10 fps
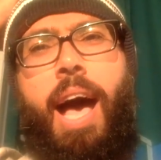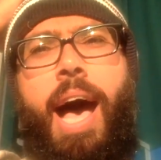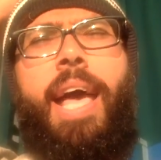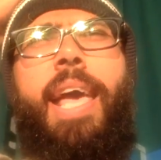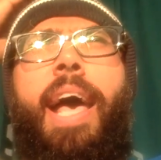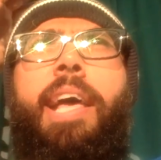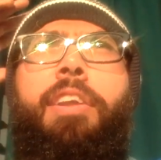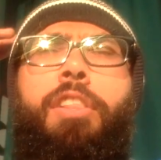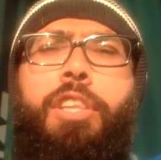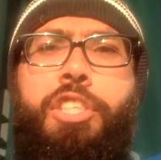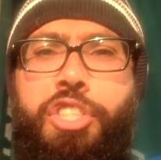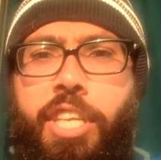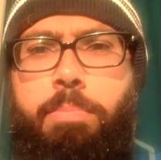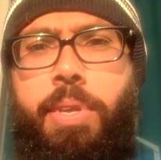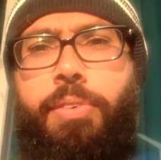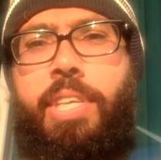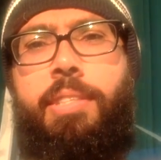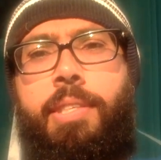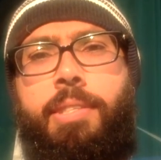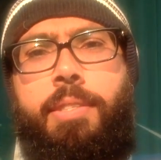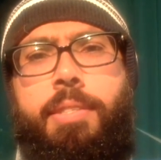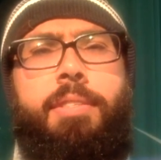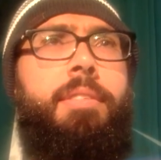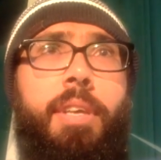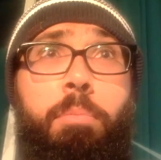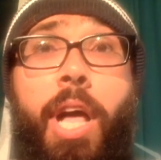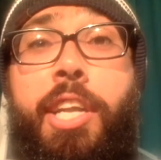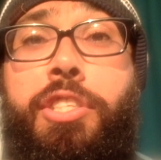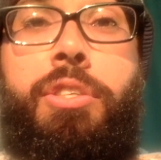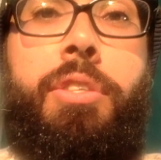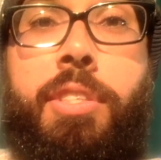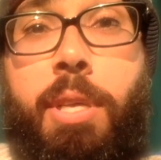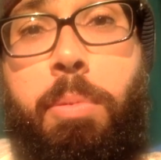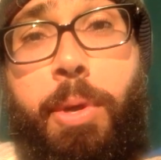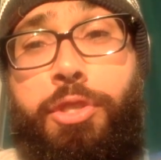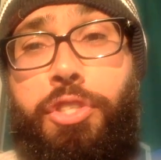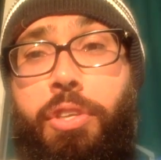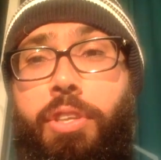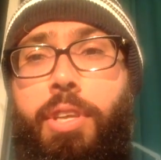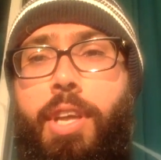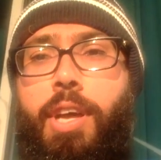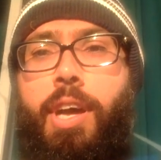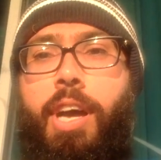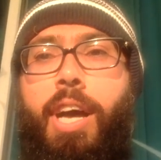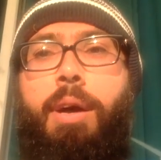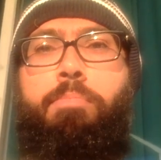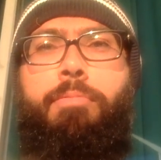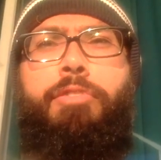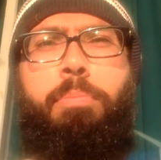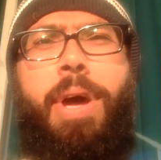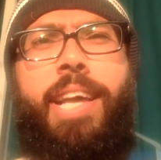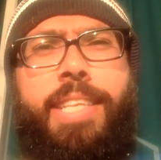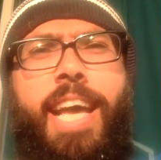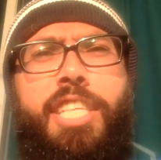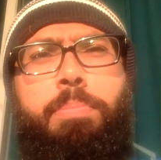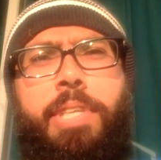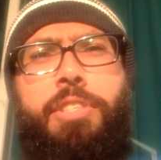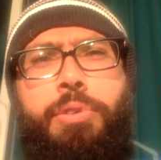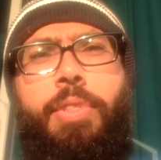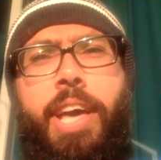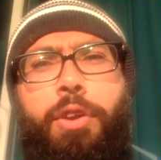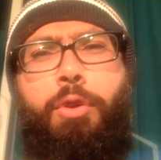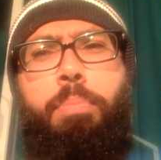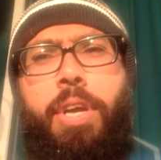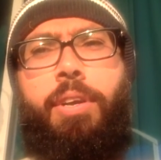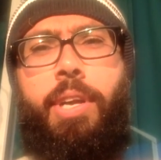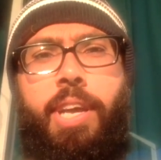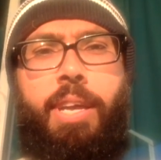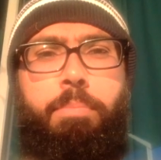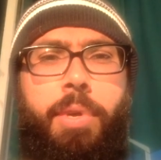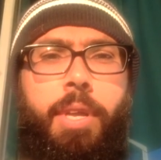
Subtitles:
I had legitimate reasons, some logical, some emotional, for my attachment to that old paradigm.